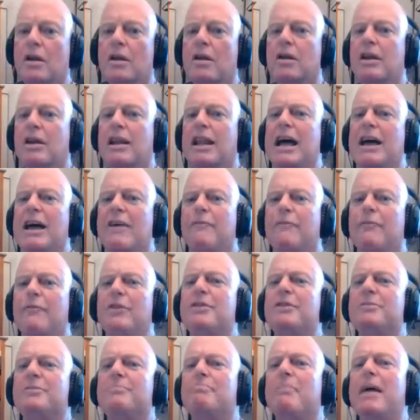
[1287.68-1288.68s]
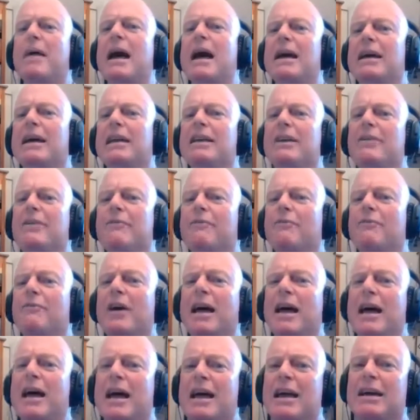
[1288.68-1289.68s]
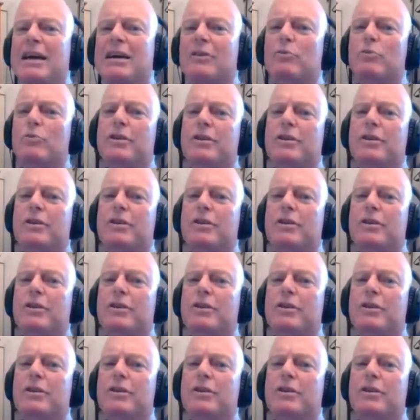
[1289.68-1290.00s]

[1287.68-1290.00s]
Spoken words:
Life is mighty fine